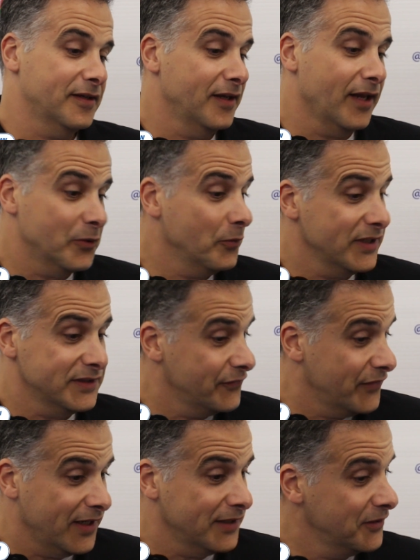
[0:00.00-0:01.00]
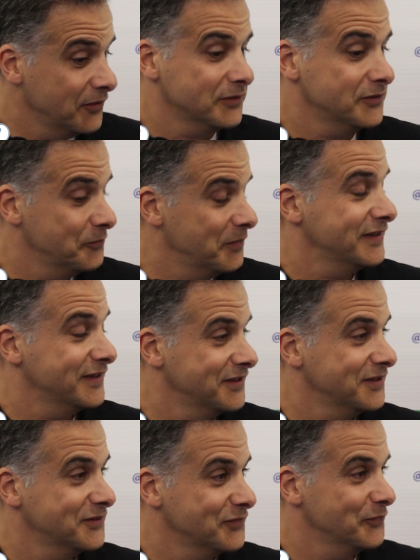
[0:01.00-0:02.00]
Likewise, I've had a lot of
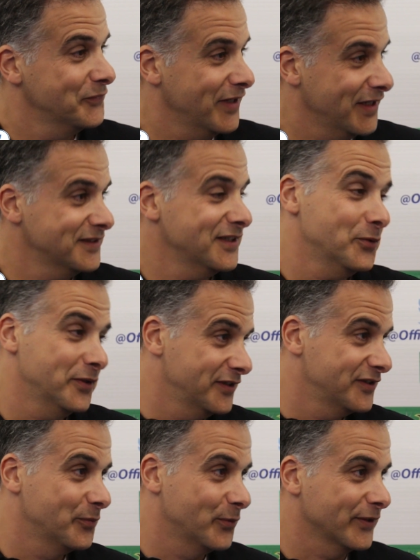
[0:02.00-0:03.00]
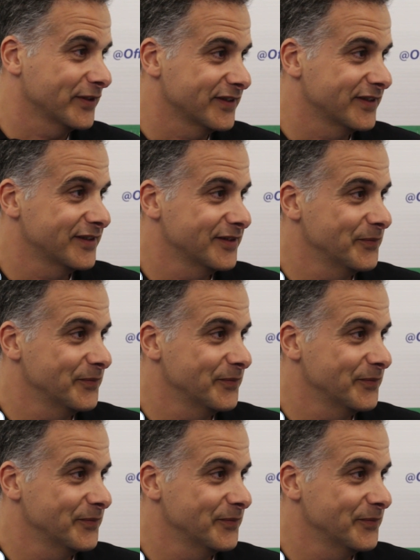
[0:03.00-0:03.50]
messages from fans that were disappointed.